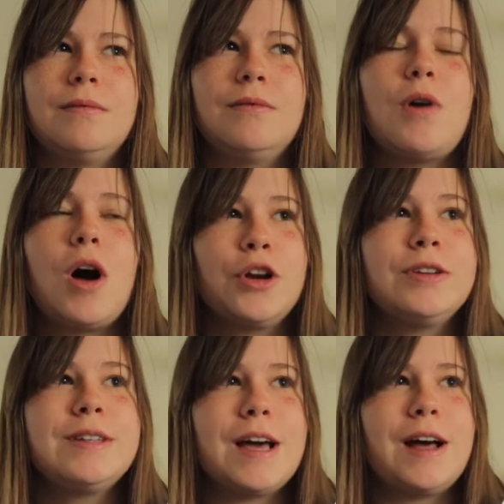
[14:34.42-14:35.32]

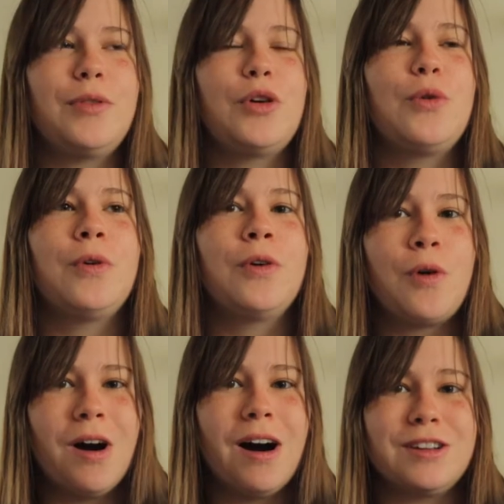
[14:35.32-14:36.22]
watered down the
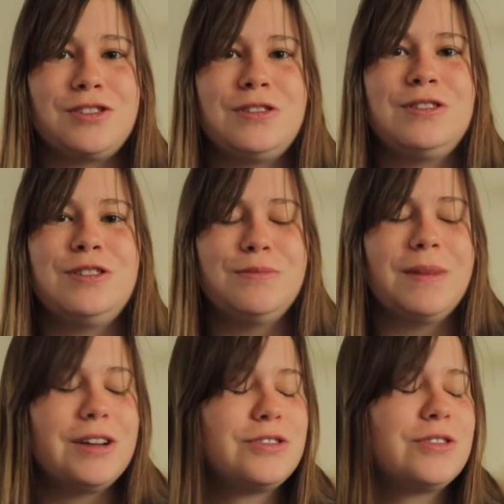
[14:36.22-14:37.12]
gouache too
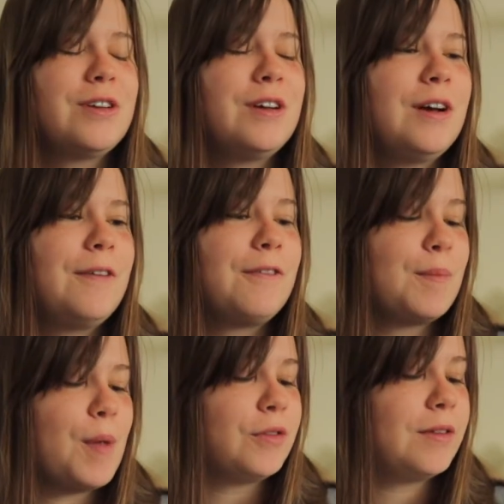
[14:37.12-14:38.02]
much
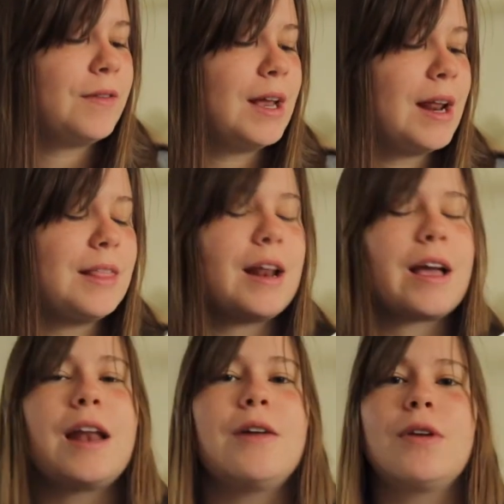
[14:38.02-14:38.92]
for most of it, and then I
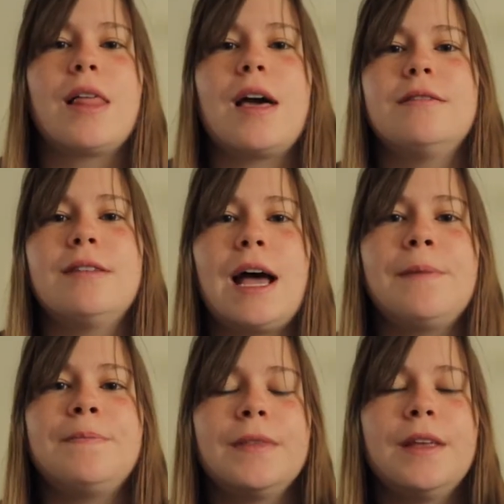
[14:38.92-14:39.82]
kind of realized
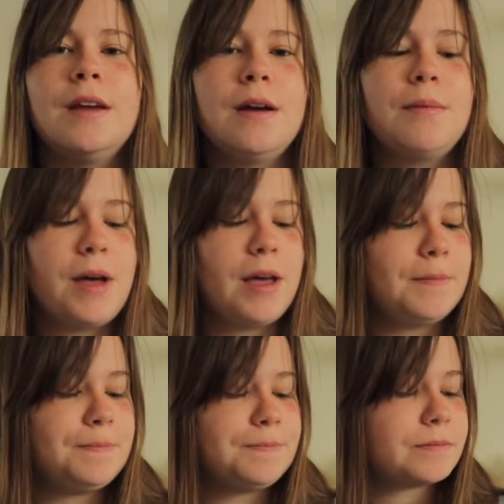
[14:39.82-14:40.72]
that.
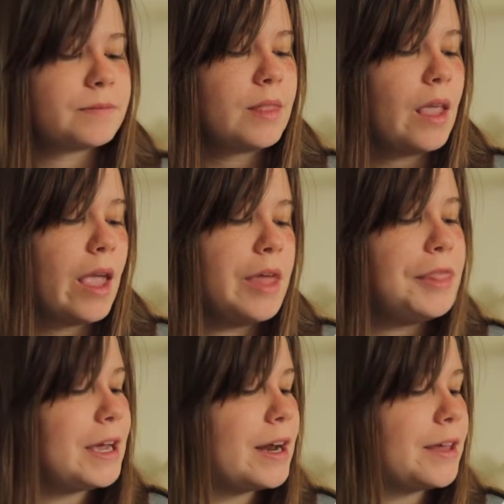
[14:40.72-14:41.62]
But in
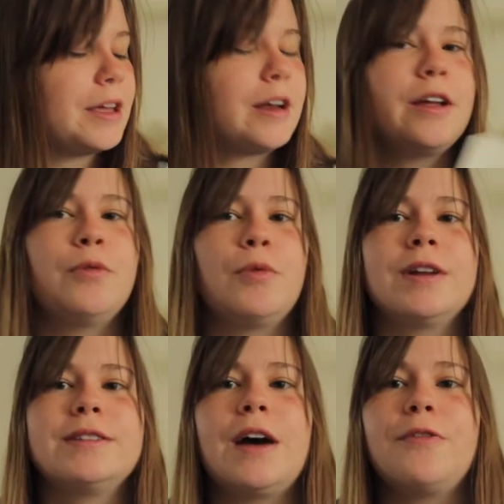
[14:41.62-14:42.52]
the end, I think it
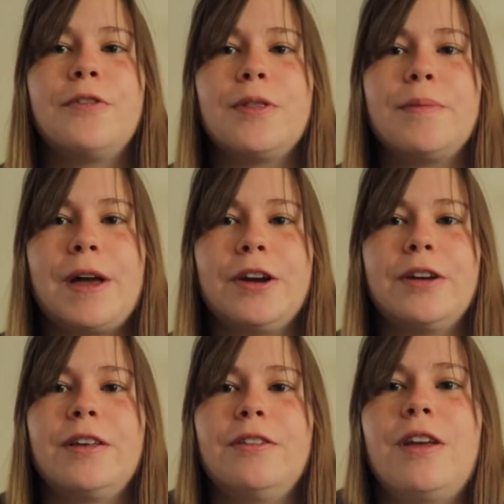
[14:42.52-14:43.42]
worked out for the
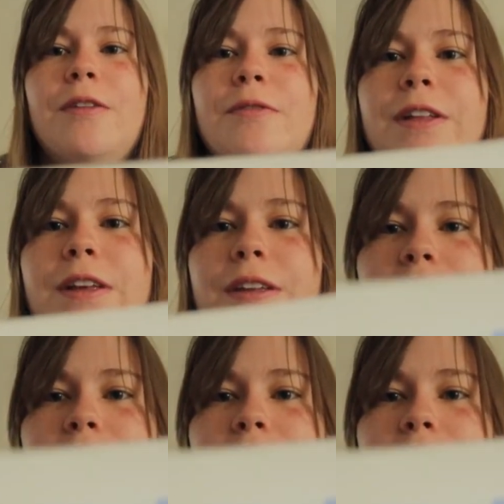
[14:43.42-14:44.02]
better, because you can't really